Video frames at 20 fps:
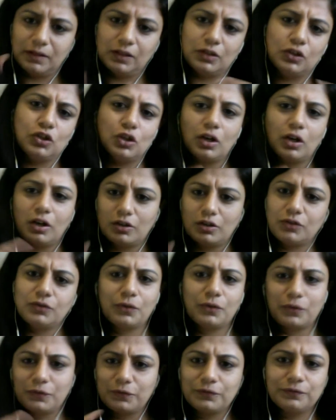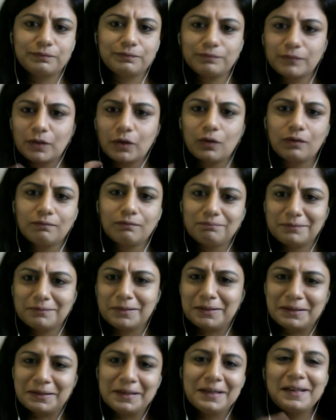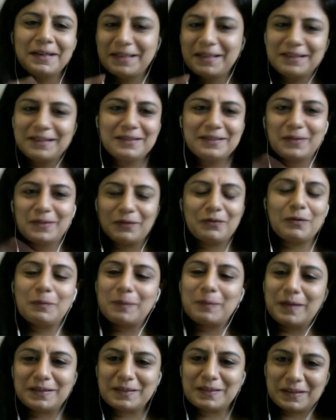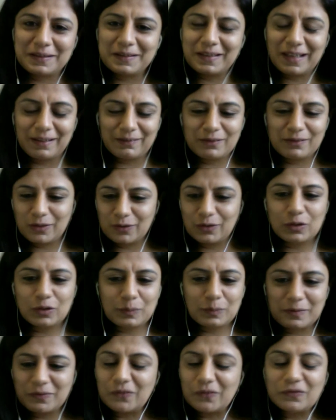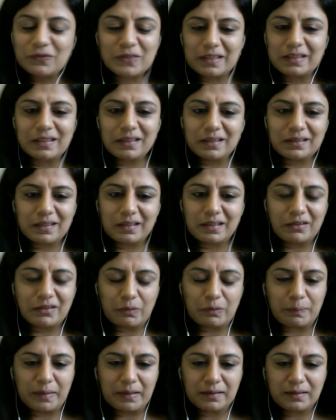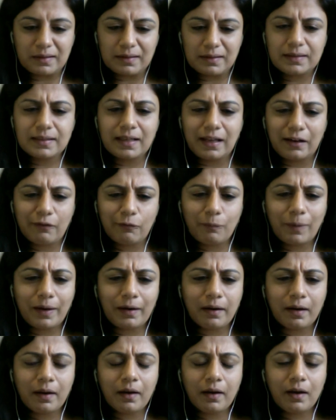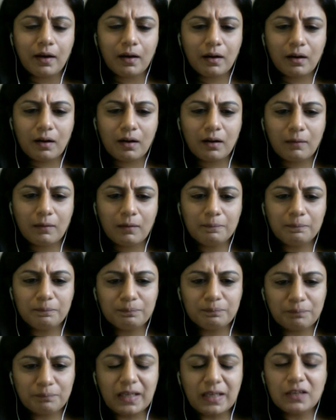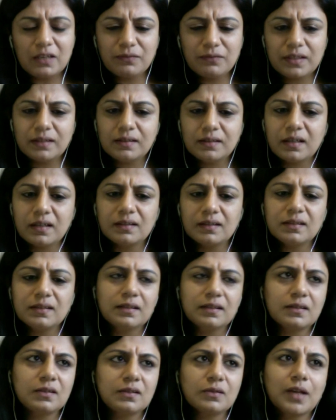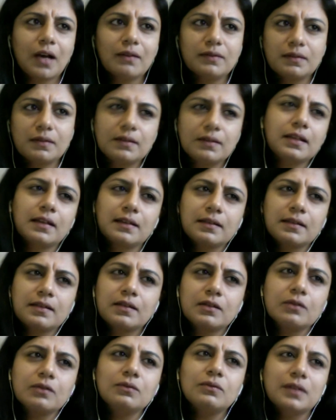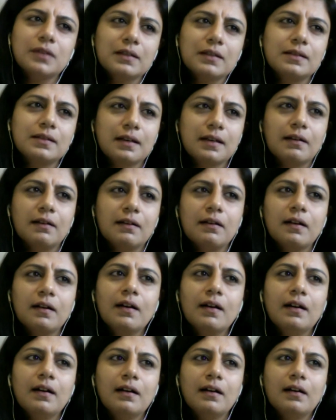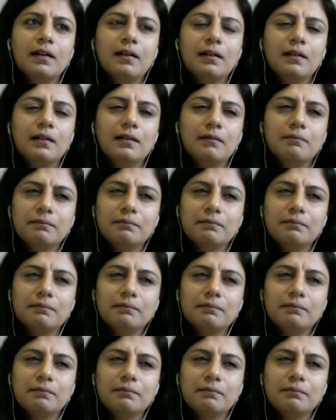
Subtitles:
the charge sort of repeats itself. So it's going to be 15 years and it repeats itself. But many of these years, since 2006 to this year, uh,